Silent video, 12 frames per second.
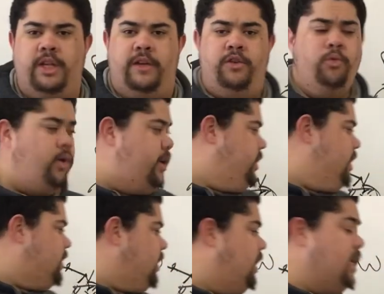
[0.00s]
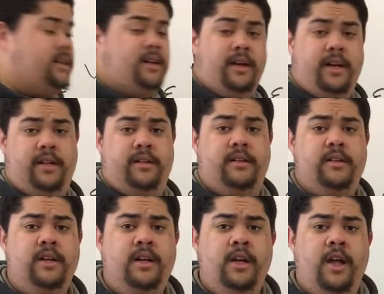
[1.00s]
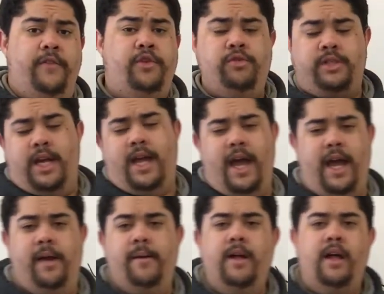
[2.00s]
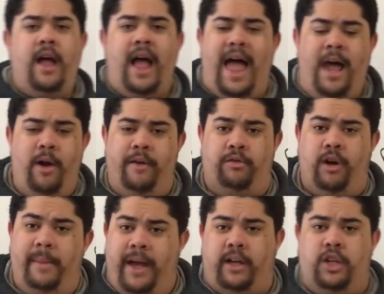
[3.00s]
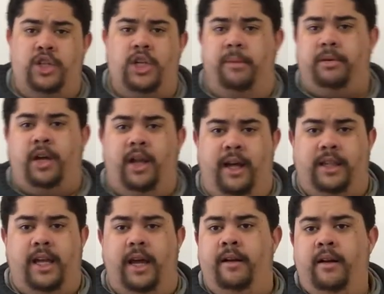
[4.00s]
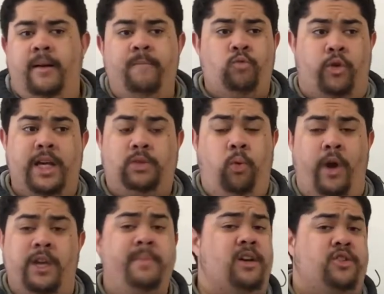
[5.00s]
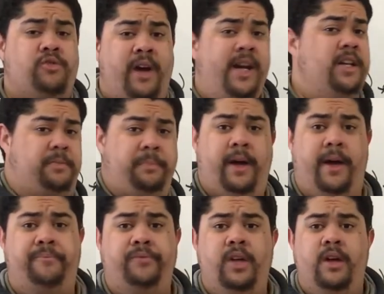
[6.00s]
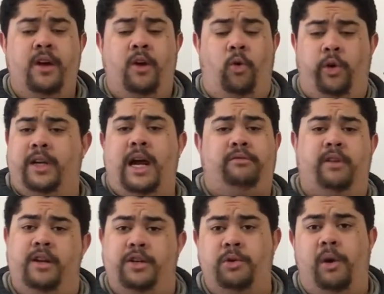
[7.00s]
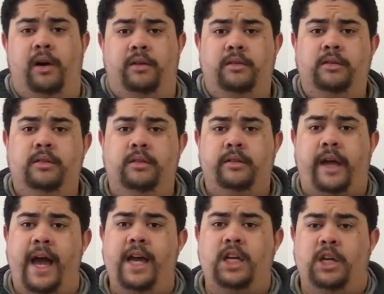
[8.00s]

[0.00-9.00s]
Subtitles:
If you want this to get done, if you say, hey, I don't have a running back that can jump cut like that, well, guess what? You better train this butt or you're not running duo, okay?